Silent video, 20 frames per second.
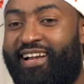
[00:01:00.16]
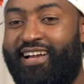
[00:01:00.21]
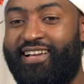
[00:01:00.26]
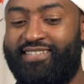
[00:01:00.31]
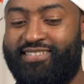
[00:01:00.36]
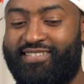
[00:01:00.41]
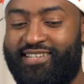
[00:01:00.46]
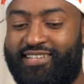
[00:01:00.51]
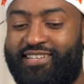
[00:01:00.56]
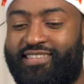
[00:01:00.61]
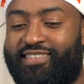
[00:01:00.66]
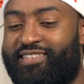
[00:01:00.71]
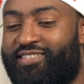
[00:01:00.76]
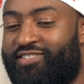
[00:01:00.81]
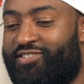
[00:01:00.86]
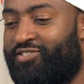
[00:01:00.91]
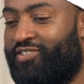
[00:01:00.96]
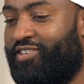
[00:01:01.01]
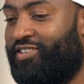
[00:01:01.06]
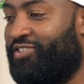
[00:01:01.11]
I started
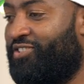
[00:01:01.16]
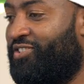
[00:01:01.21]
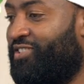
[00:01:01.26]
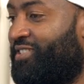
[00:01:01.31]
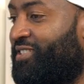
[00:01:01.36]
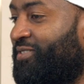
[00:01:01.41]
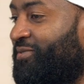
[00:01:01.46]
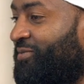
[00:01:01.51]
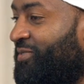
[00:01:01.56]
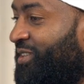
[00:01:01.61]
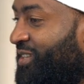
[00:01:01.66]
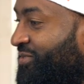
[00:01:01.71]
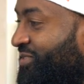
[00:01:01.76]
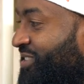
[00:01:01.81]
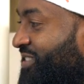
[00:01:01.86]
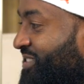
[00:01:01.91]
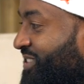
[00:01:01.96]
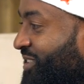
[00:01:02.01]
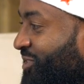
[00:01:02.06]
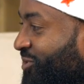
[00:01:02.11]
this initiative five
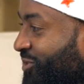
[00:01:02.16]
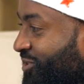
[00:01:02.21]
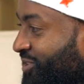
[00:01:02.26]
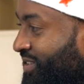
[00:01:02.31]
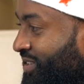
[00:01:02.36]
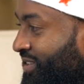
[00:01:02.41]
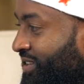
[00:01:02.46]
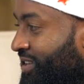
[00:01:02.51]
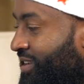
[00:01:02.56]
years ago.